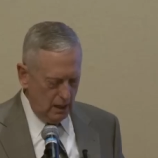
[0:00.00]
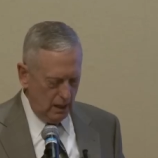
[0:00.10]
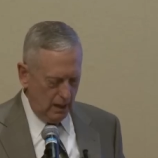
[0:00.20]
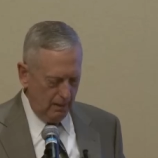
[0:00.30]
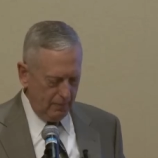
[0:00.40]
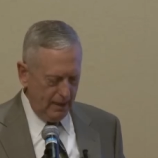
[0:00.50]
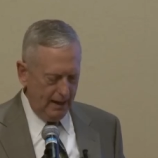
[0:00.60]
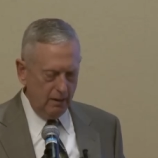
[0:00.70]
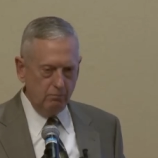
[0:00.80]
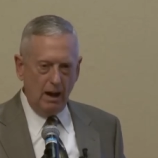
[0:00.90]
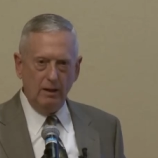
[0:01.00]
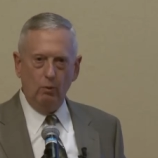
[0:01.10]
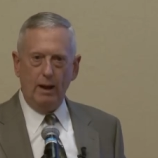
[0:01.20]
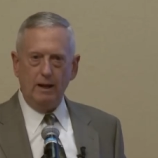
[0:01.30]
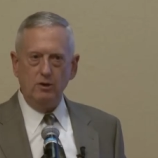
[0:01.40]
Uh, and by the
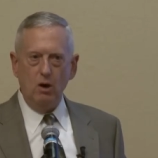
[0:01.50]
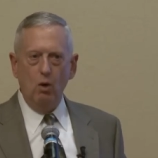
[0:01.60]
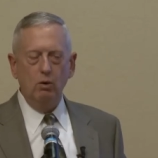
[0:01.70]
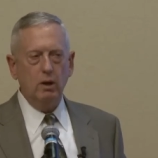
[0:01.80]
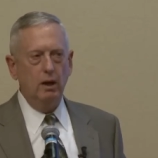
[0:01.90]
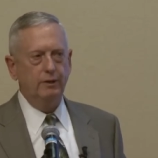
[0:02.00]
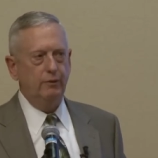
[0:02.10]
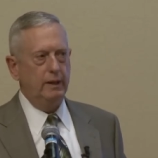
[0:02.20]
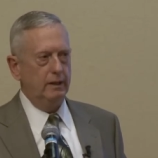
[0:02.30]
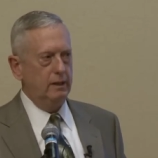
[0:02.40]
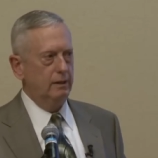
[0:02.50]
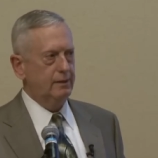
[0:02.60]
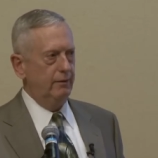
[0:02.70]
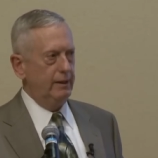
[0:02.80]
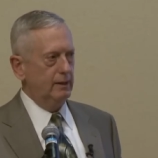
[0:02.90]
way, no country in
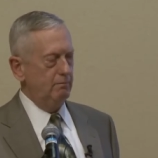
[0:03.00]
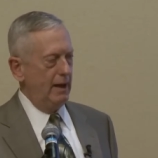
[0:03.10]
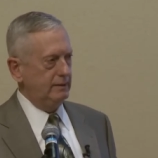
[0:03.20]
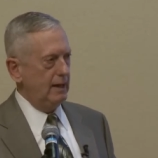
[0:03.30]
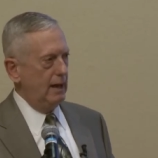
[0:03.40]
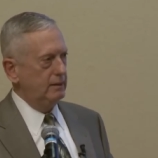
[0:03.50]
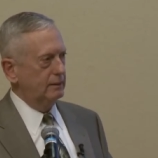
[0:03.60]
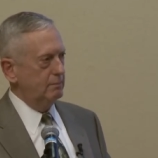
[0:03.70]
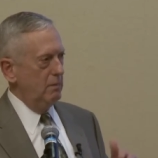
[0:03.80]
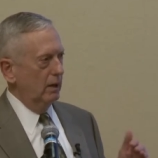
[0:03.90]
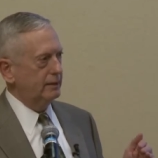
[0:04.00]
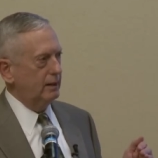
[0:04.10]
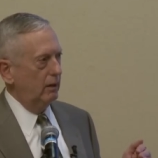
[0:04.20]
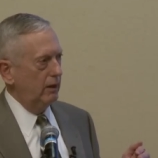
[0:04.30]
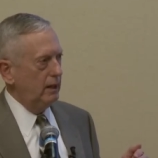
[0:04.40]
history has maintained its
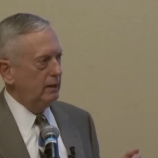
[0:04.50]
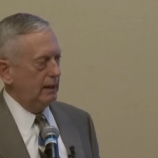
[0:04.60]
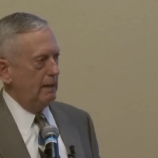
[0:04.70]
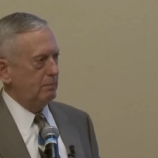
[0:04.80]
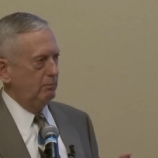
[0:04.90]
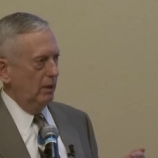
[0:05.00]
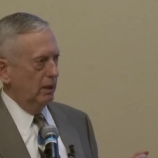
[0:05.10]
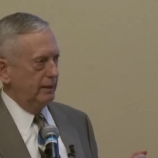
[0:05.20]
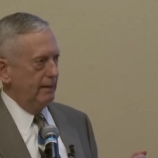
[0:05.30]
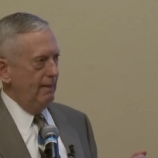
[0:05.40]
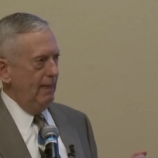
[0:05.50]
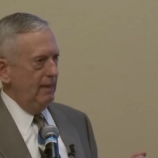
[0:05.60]
military capability